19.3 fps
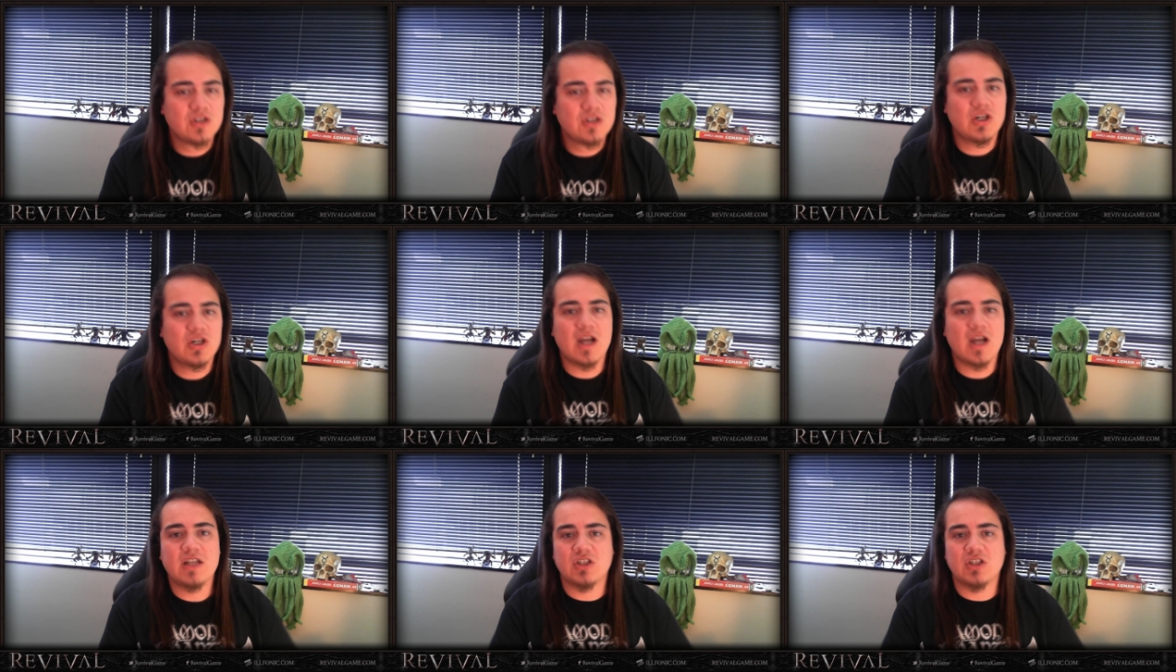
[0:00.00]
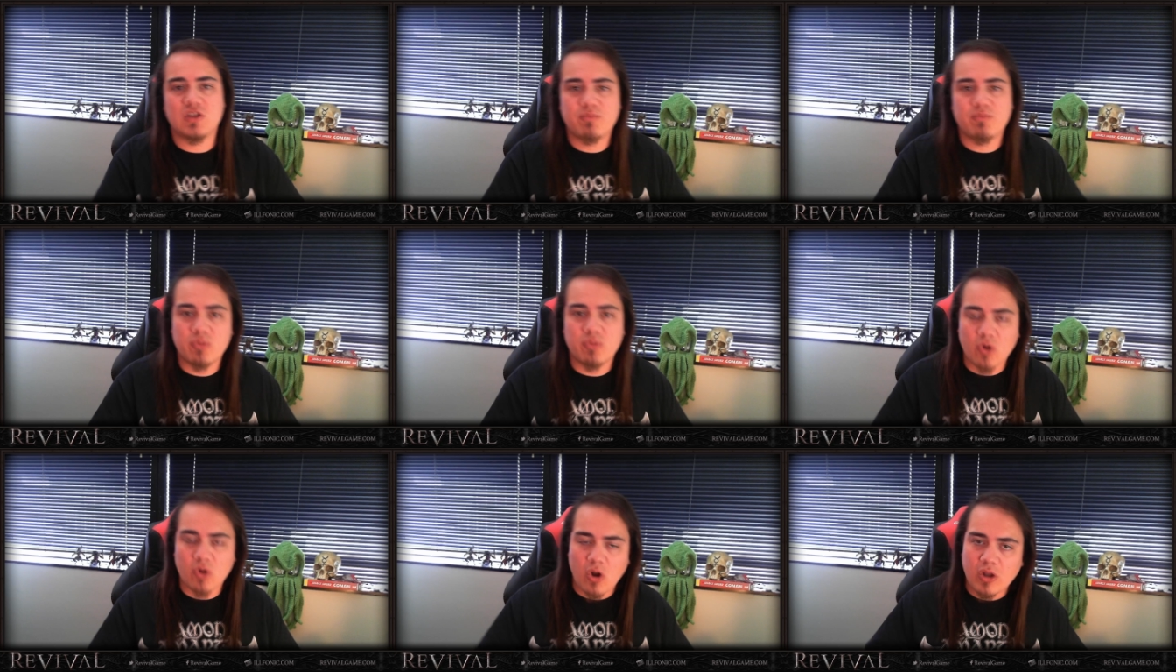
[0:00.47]
giant
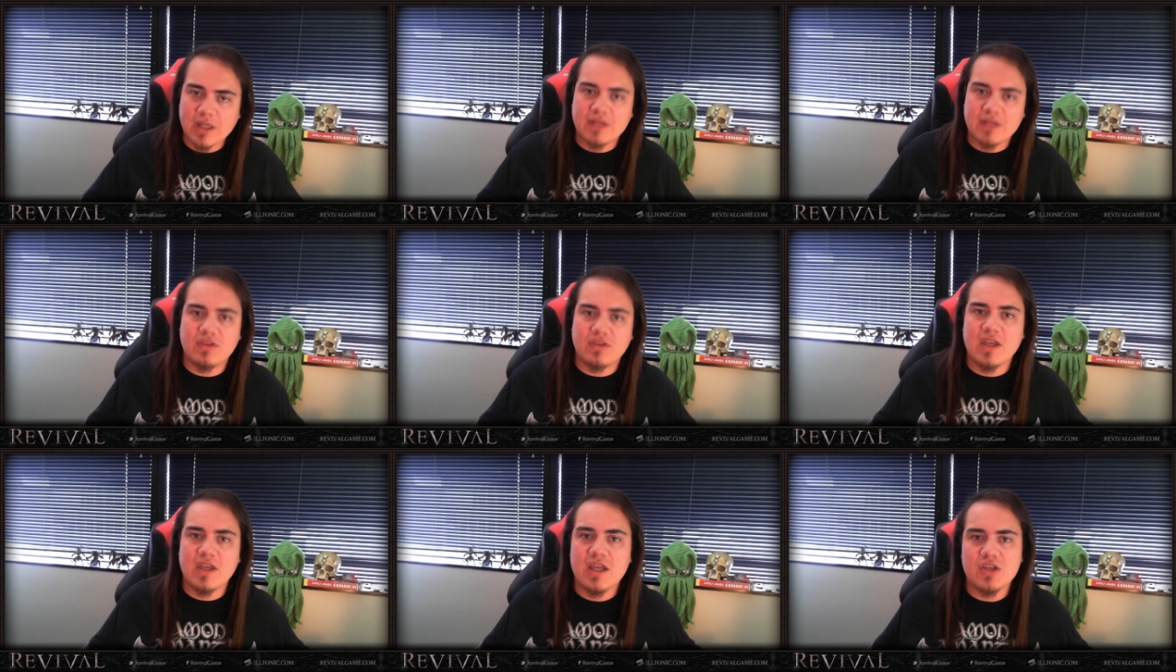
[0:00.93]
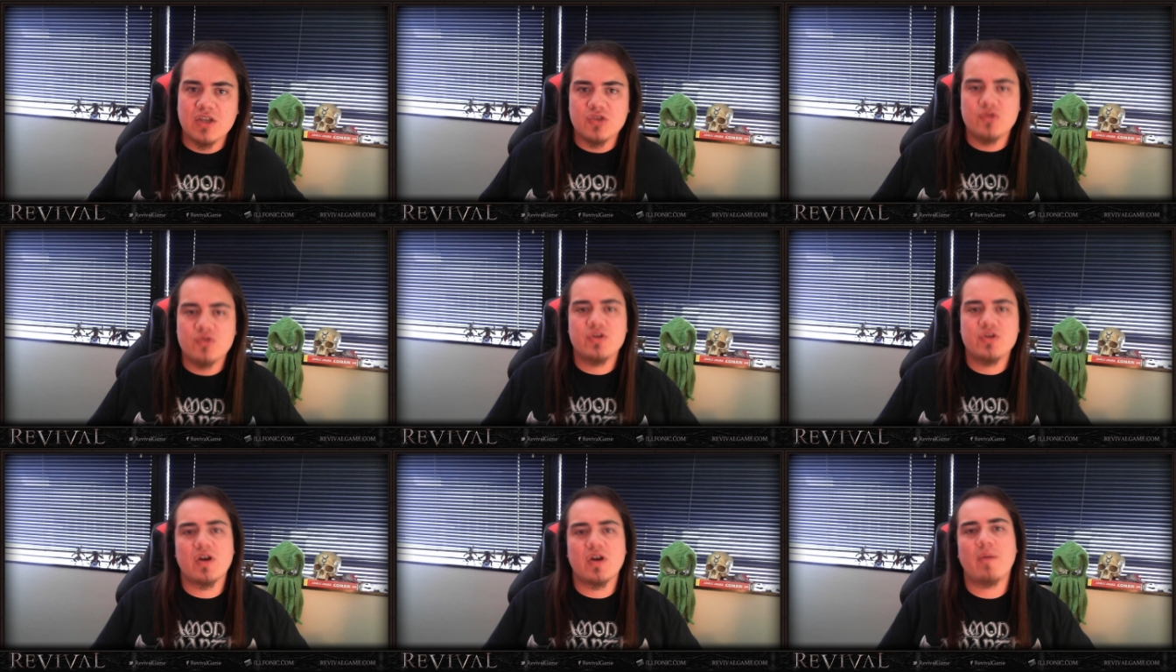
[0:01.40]
sprawling
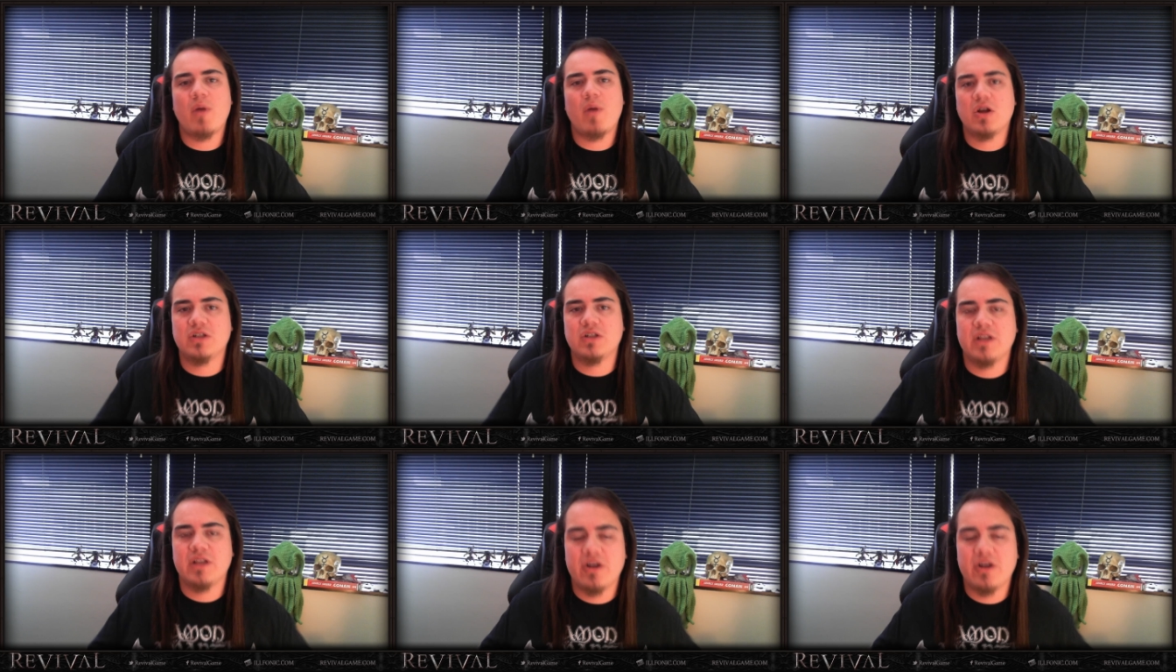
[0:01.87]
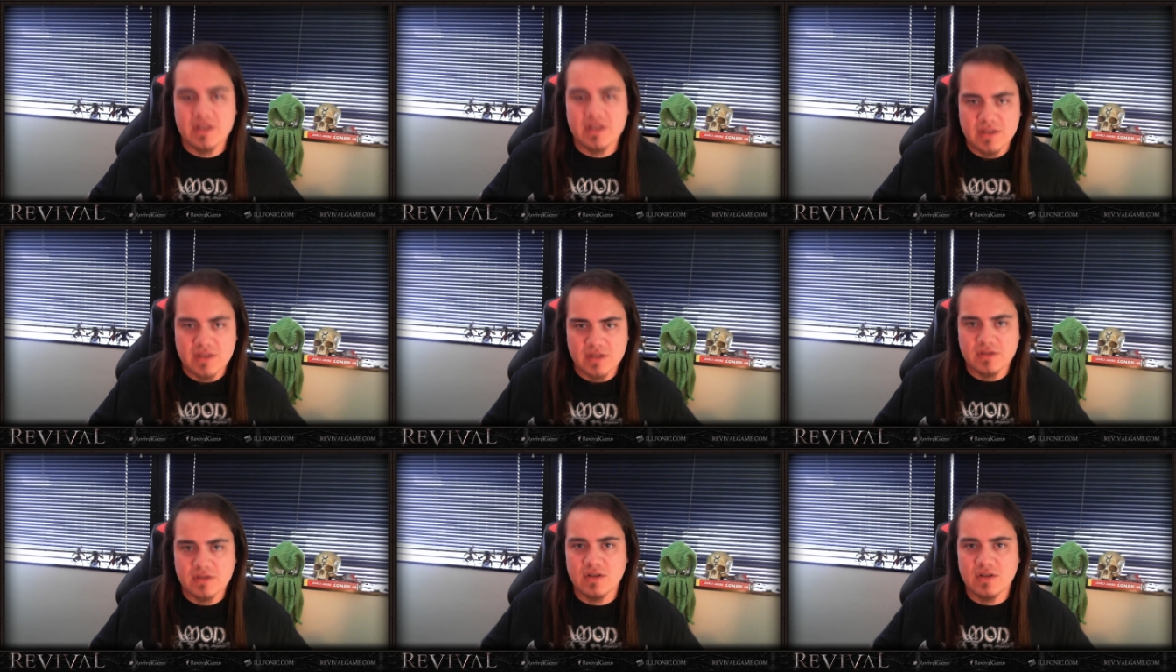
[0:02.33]
things using our modularity
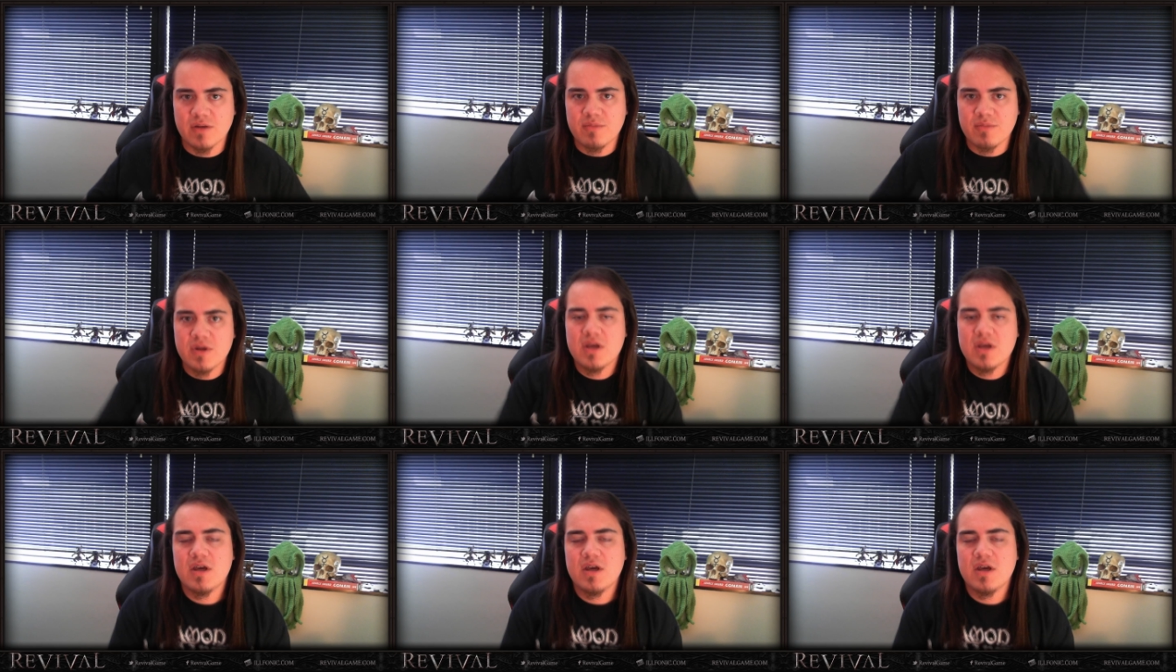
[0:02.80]
system.